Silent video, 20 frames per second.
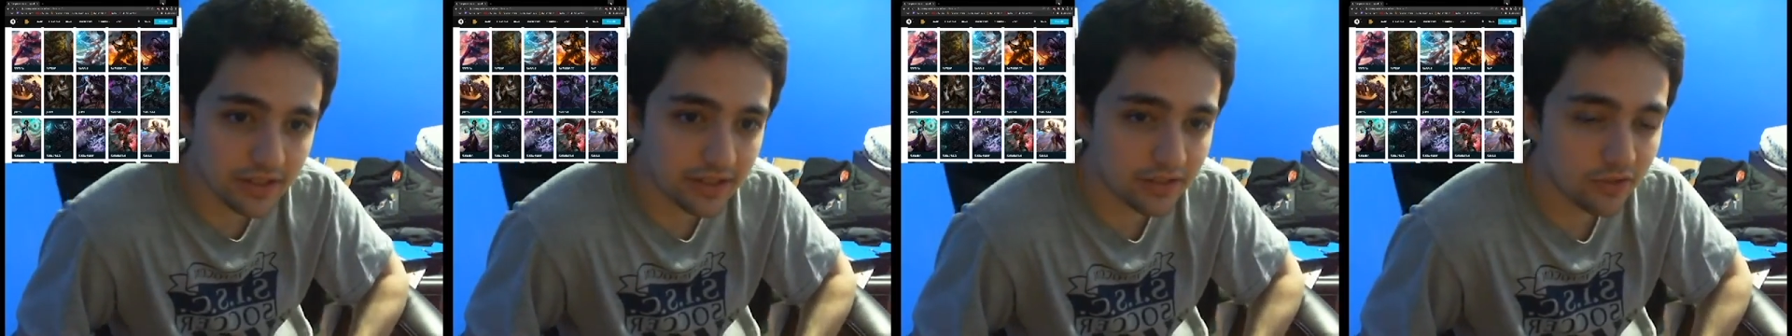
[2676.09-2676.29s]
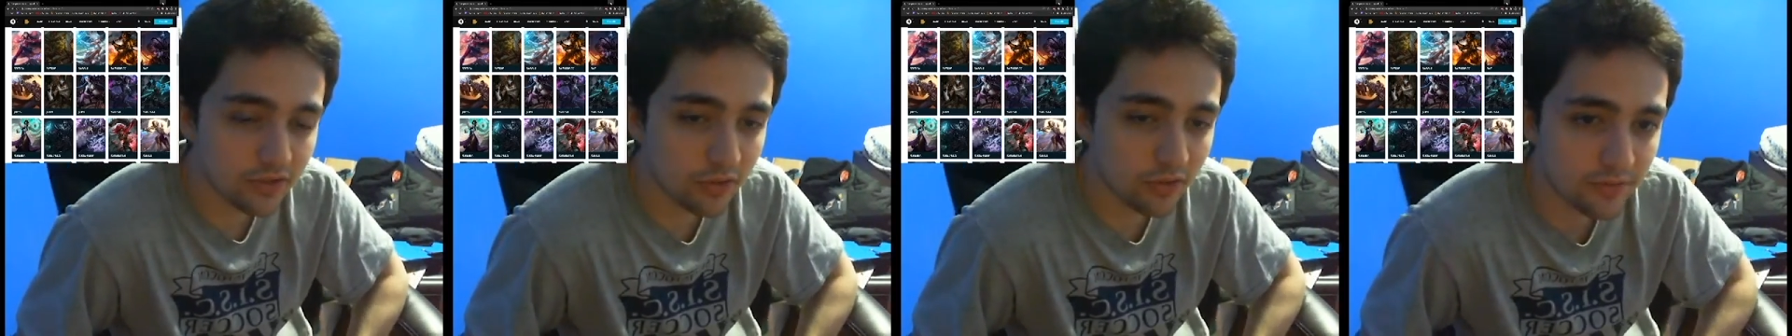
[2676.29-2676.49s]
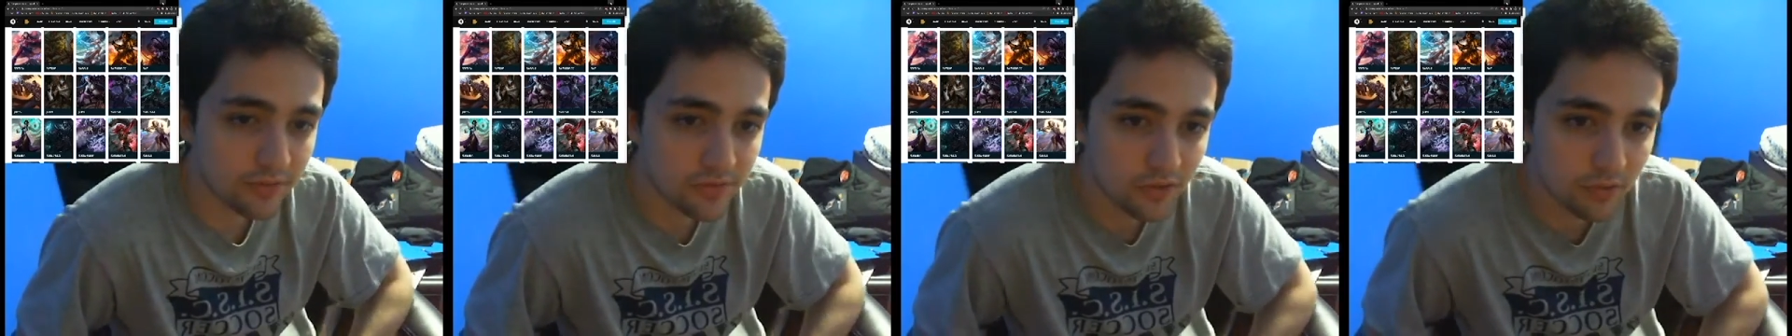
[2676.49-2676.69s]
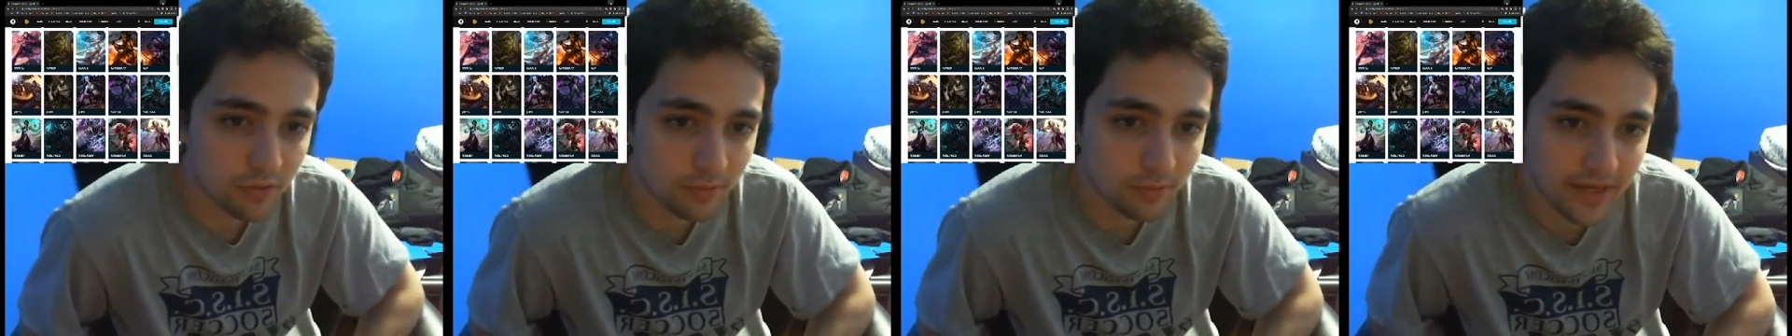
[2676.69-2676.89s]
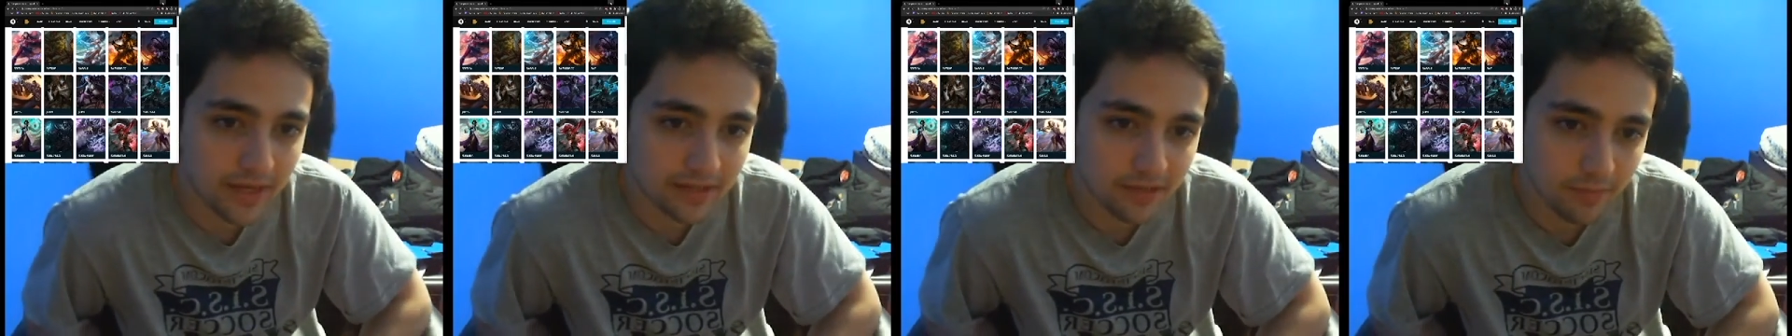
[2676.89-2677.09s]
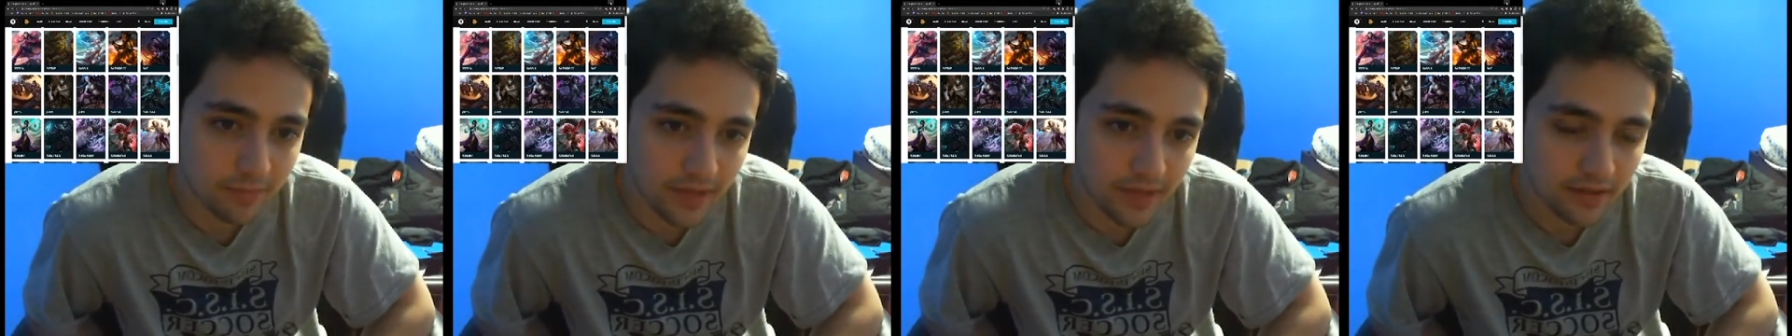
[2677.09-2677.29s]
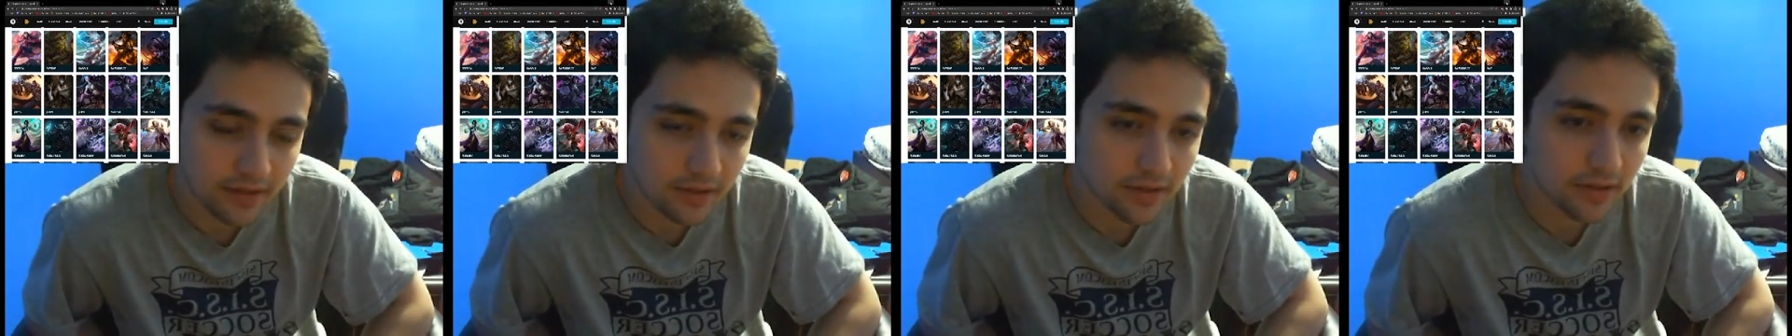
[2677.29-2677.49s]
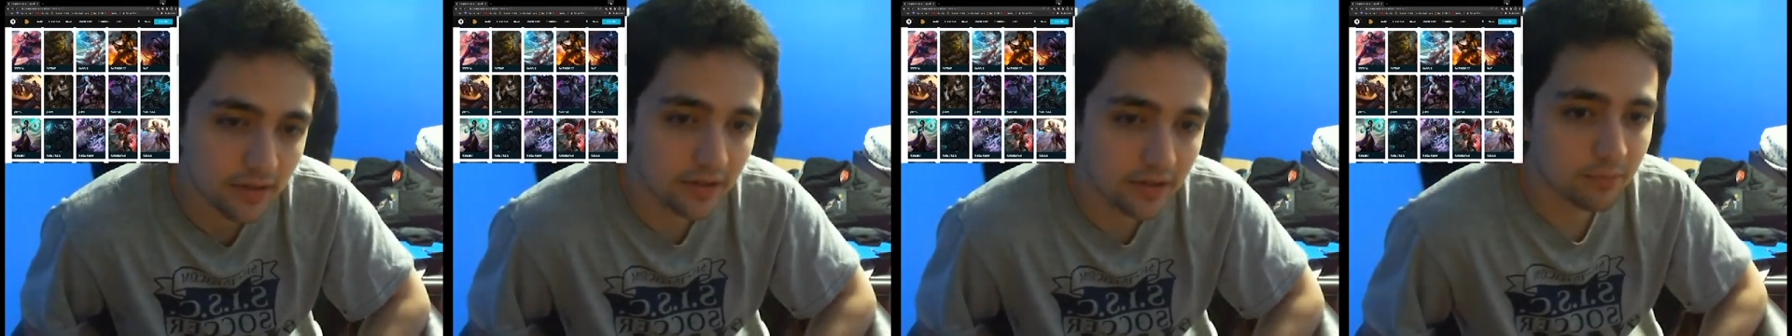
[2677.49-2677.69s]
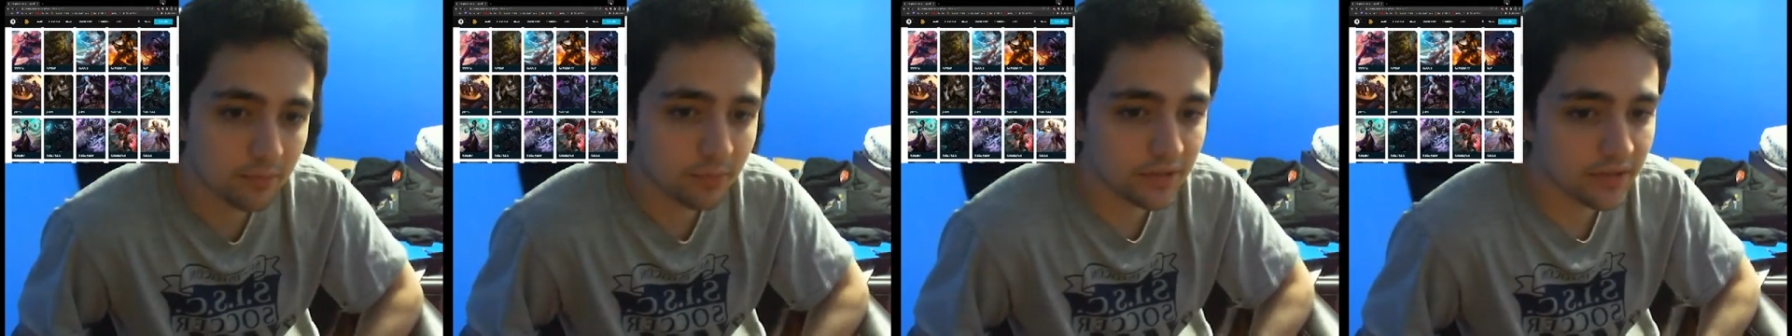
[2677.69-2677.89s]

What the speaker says: like you don't have to do them back to back,